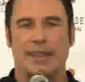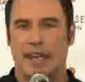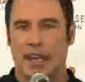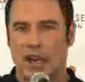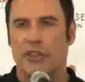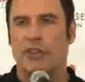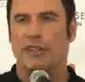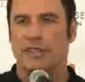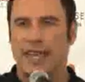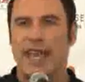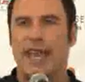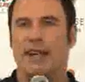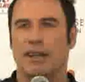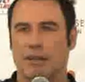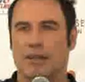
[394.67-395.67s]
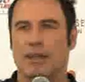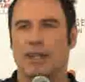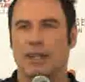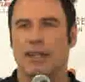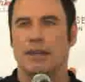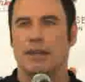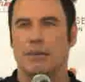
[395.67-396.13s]
that others can
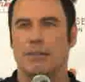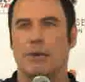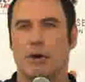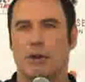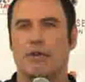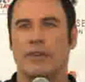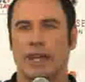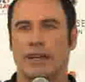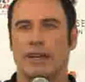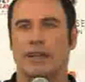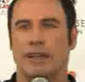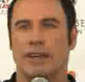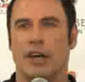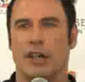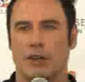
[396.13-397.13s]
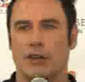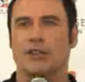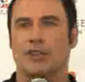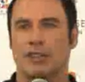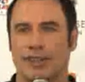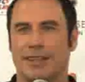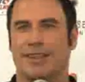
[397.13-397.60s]
motivate others.